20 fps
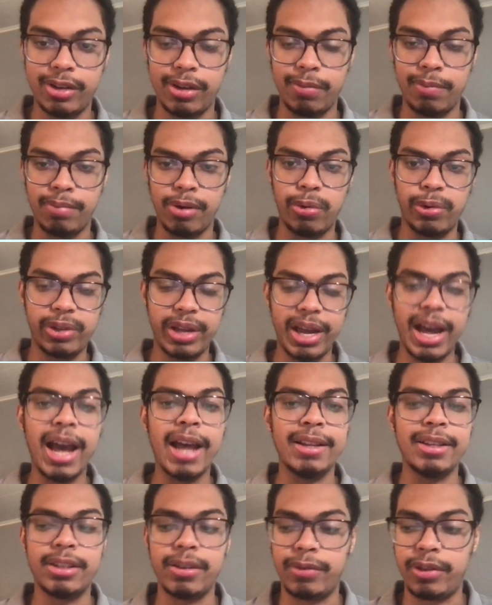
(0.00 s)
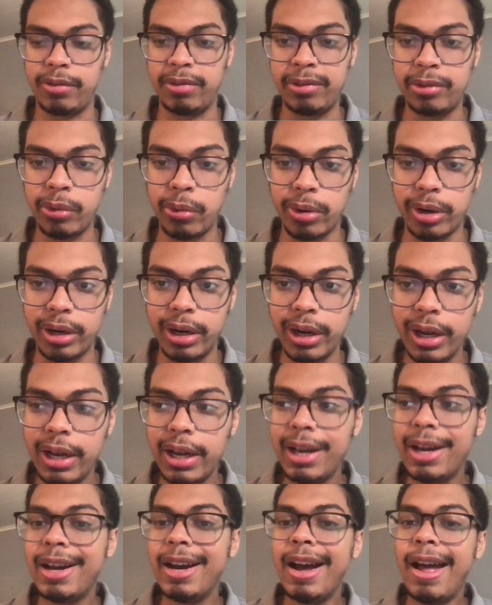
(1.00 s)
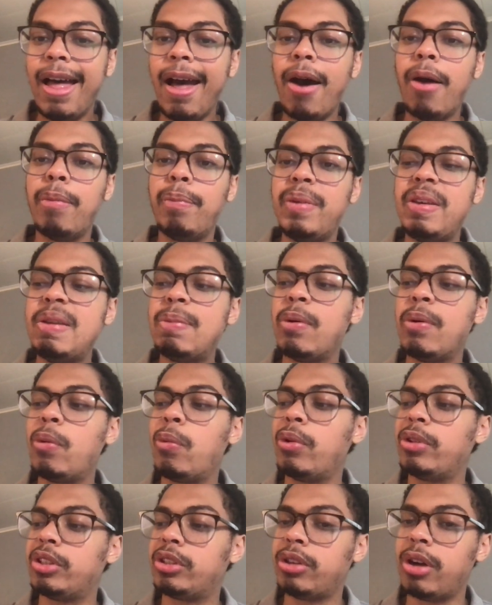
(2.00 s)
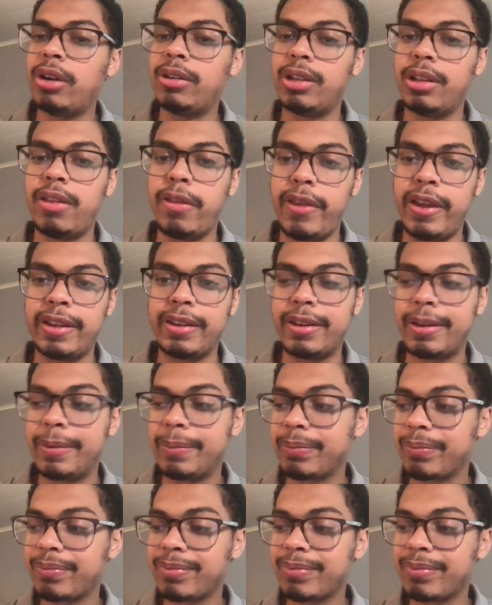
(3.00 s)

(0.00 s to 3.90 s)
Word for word: on both ends of the floor. How people will start to think,